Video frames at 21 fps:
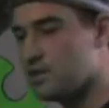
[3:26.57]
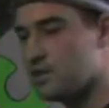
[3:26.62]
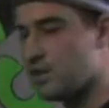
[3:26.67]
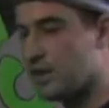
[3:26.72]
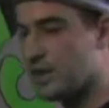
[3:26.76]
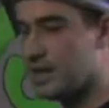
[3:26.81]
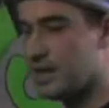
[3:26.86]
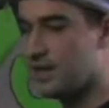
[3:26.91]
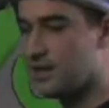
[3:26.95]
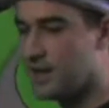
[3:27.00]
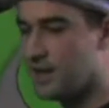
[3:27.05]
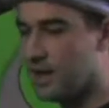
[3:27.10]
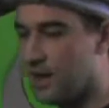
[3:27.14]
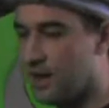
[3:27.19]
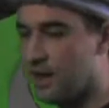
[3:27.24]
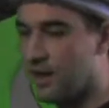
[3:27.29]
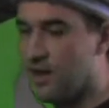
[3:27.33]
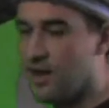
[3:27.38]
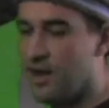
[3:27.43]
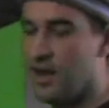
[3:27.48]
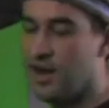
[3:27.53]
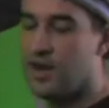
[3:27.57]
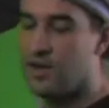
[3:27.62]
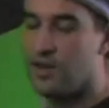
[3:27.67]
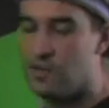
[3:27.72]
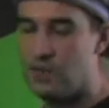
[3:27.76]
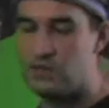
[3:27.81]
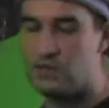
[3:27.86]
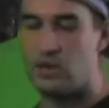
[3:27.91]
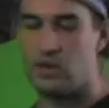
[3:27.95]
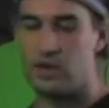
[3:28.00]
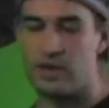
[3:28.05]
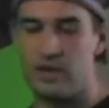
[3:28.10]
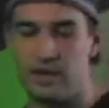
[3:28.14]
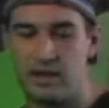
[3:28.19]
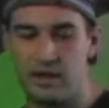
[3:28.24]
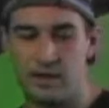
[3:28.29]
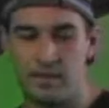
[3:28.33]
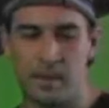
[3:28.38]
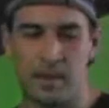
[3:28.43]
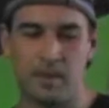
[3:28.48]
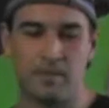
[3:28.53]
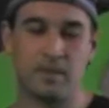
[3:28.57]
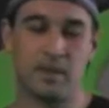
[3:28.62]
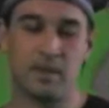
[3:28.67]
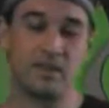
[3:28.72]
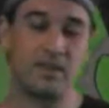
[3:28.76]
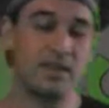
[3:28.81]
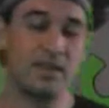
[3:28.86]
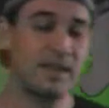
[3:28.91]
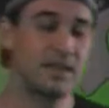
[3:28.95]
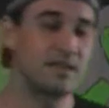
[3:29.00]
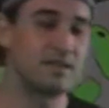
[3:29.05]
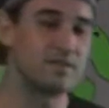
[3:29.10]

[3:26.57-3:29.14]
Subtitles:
so I get there, and we're talking a little bit, but the thing